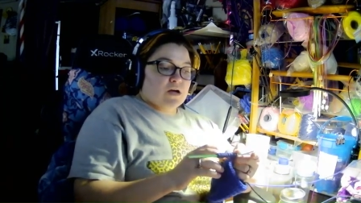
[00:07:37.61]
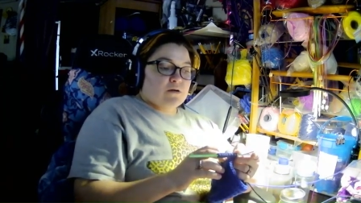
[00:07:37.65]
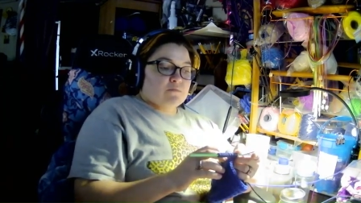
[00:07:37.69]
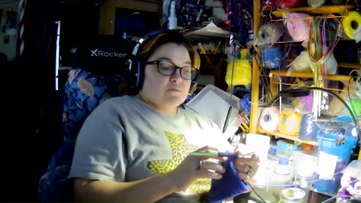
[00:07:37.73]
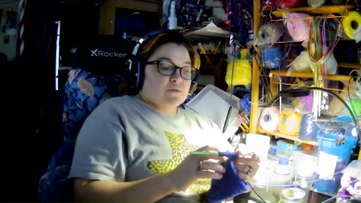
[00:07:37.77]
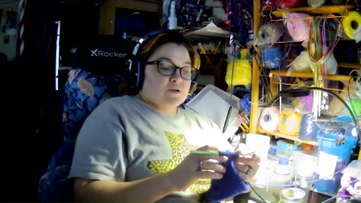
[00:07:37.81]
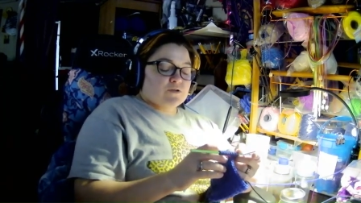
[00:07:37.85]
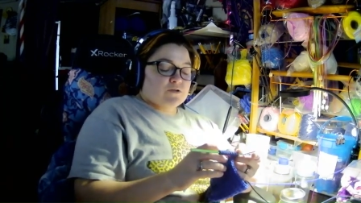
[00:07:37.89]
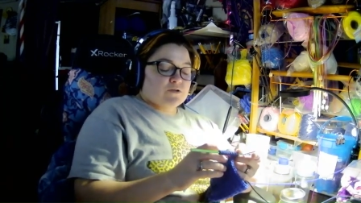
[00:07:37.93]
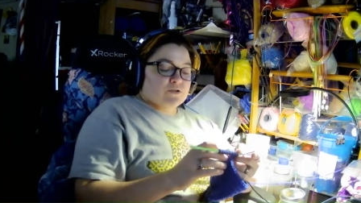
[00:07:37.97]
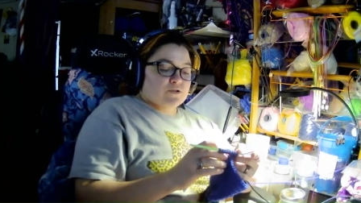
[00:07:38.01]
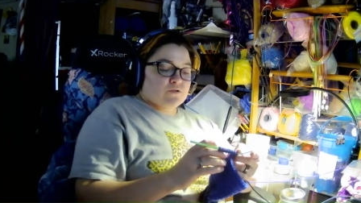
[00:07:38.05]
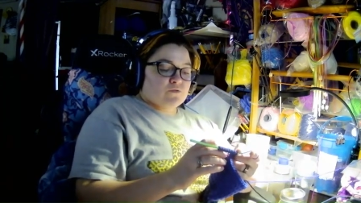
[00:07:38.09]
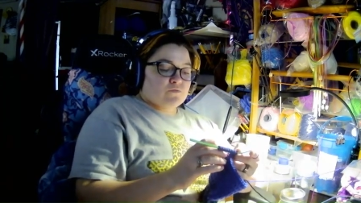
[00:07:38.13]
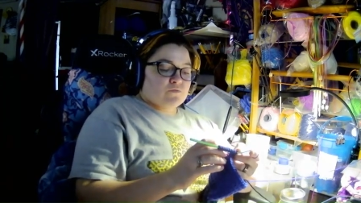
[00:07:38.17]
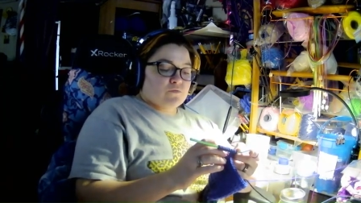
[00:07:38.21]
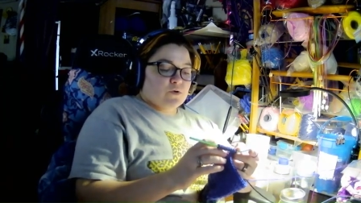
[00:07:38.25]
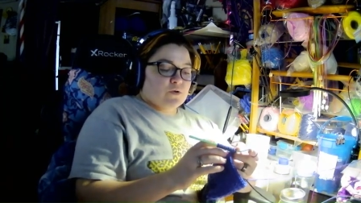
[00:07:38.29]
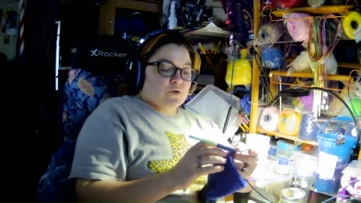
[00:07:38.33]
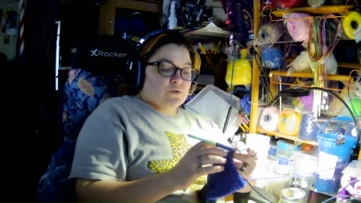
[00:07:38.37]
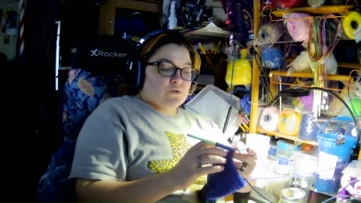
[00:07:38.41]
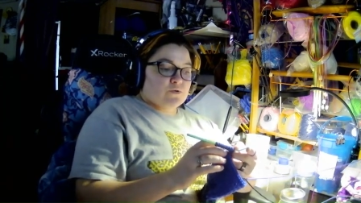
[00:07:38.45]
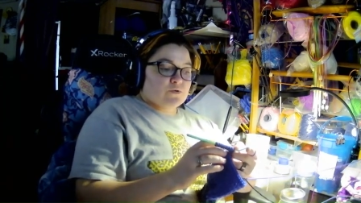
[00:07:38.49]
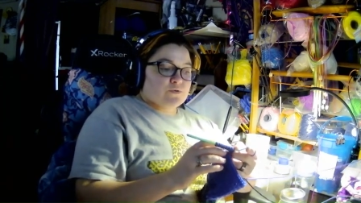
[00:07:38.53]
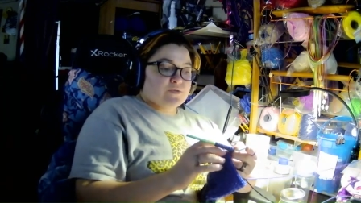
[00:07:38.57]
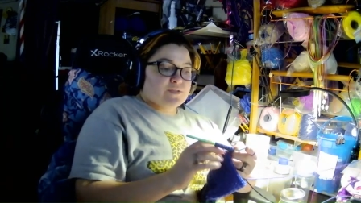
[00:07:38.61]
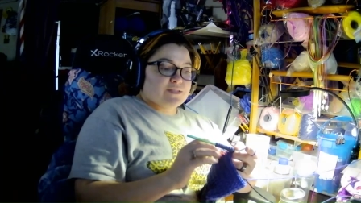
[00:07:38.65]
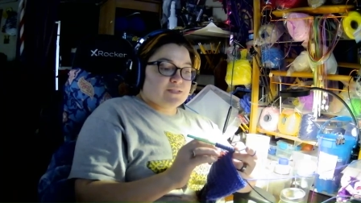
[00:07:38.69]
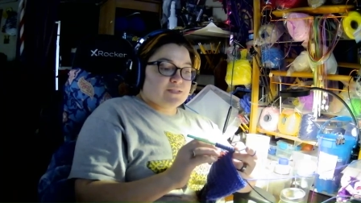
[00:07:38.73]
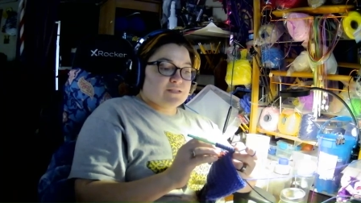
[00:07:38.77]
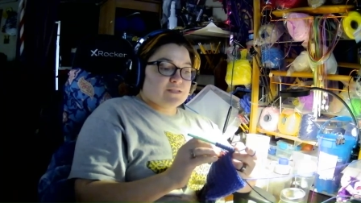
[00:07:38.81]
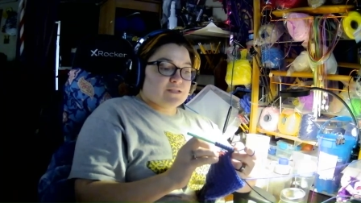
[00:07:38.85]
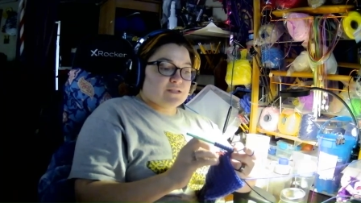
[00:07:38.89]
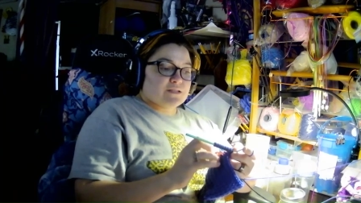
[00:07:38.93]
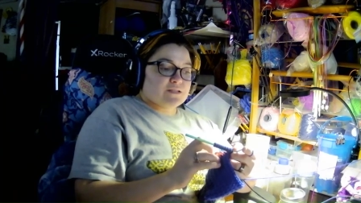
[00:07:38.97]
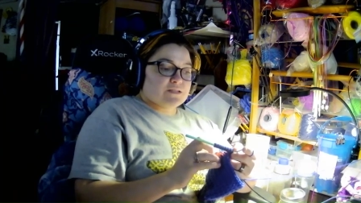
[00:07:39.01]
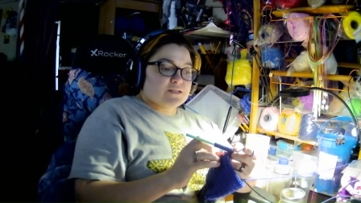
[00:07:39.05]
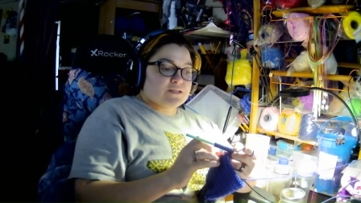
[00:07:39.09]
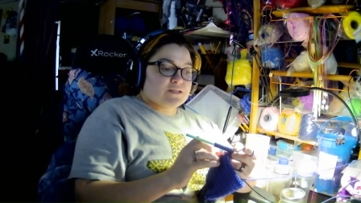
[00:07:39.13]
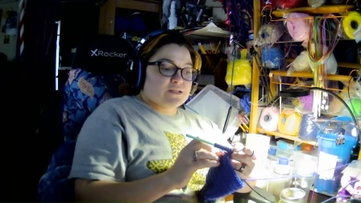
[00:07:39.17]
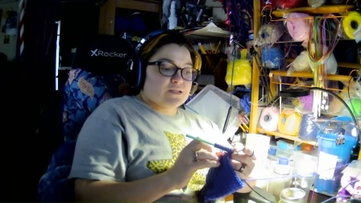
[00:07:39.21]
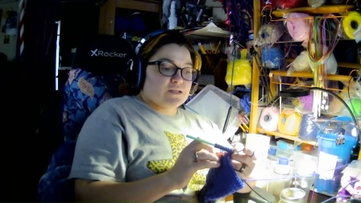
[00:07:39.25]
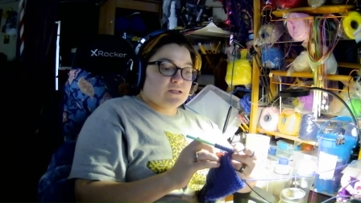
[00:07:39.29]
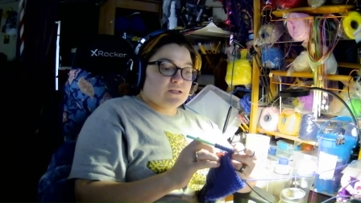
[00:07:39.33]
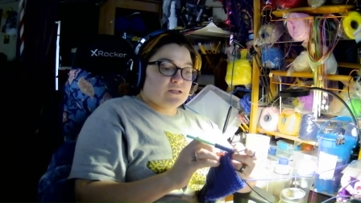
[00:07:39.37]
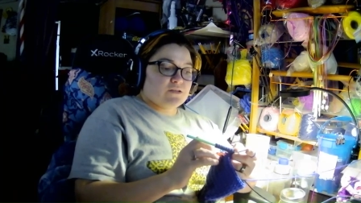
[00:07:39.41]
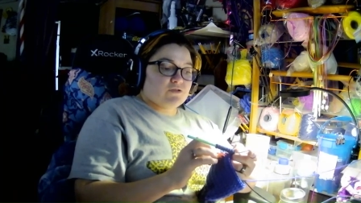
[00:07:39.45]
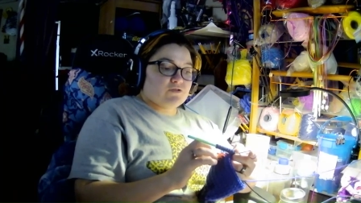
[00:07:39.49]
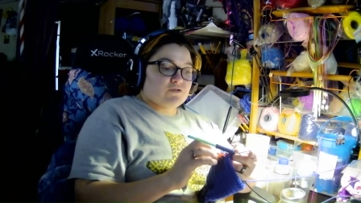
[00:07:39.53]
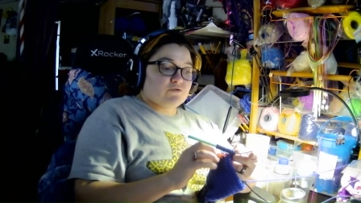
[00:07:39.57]
I'm going to do rows
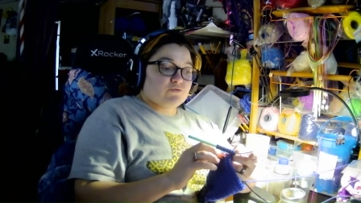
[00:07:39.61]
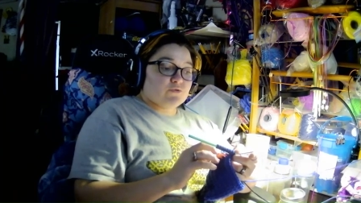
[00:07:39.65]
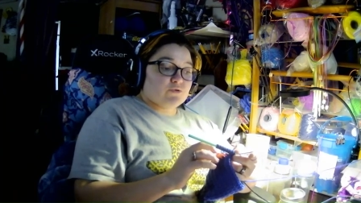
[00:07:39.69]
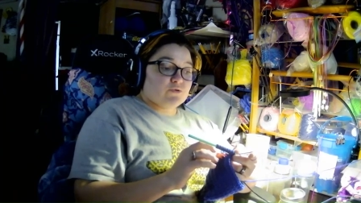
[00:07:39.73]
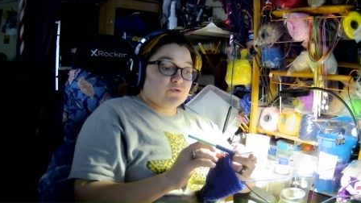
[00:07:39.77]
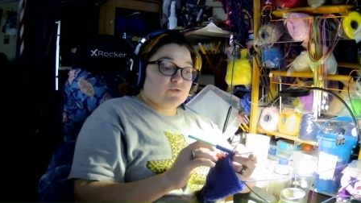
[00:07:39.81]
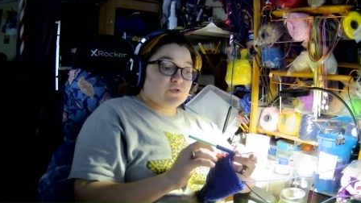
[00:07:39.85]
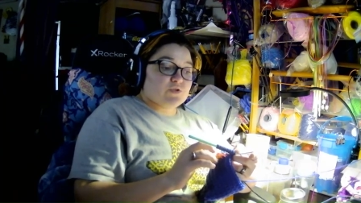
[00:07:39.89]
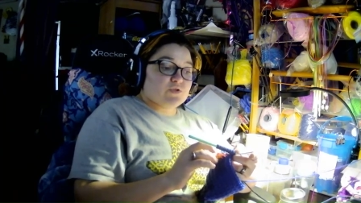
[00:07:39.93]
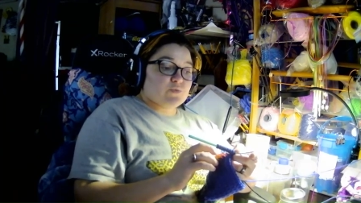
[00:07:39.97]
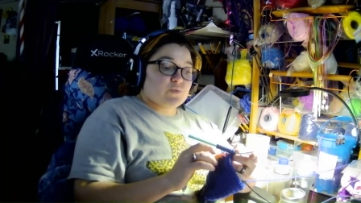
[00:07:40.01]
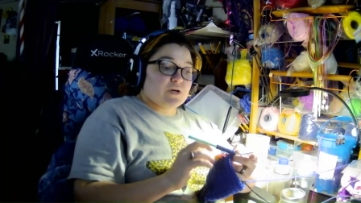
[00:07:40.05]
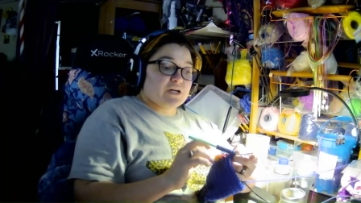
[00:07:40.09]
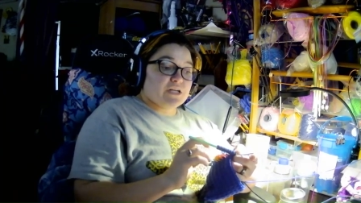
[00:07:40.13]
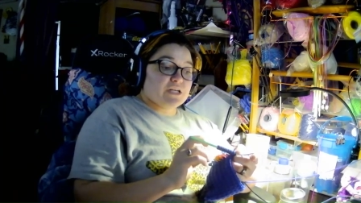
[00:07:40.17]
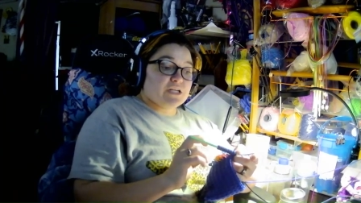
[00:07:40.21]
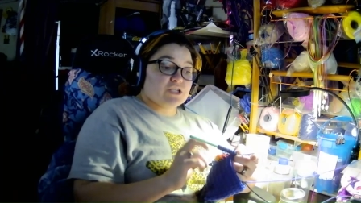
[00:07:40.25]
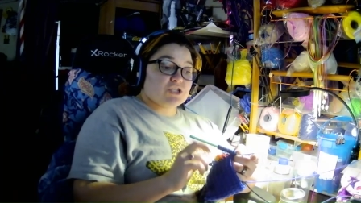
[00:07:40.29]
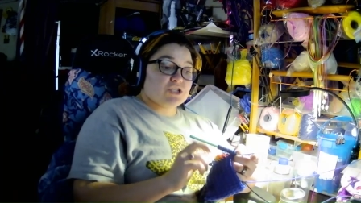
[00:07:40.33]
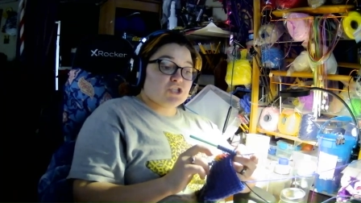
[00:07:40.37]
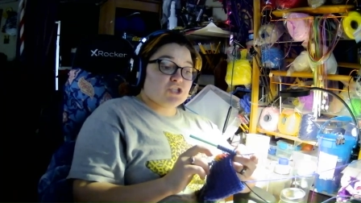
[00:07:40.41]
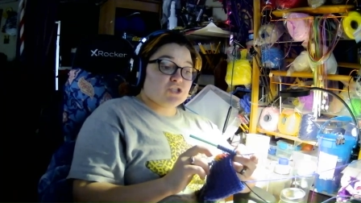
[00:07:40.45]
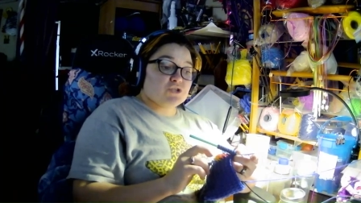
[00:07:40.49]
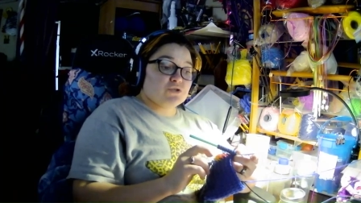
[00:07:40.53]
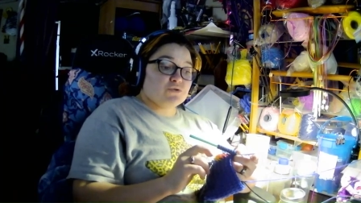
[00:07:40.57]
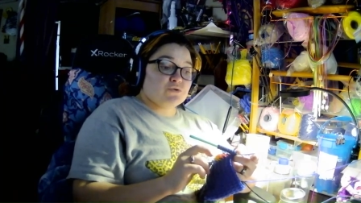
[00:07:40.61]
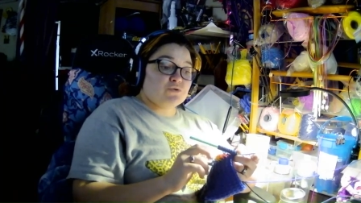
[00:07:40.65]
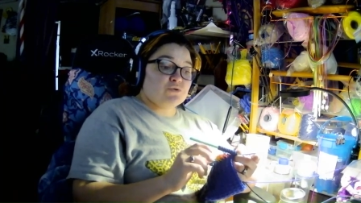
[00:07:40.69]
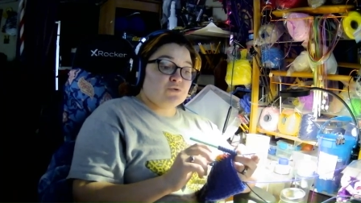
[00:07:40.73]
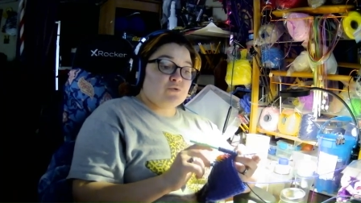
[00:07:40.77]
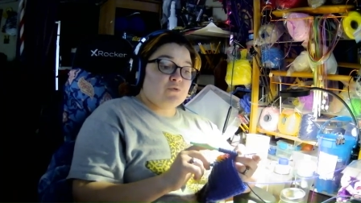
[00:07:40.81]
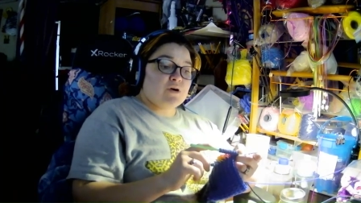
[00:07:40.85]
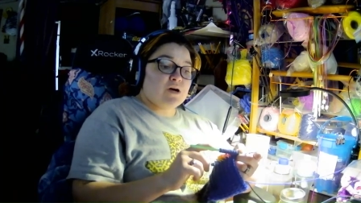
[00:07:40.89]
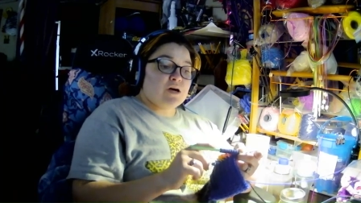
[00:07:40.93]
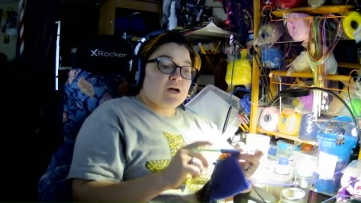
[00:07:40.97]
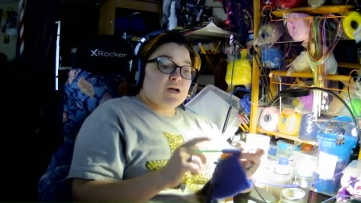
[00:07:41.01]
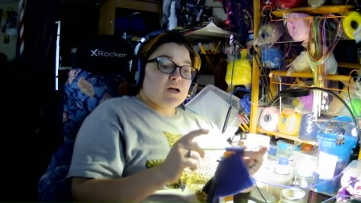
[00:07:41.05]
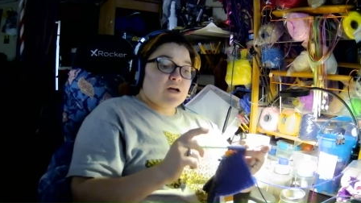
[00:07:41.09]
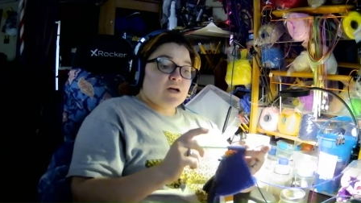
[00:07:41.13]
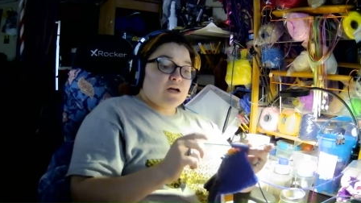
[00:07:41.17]
16 through 22,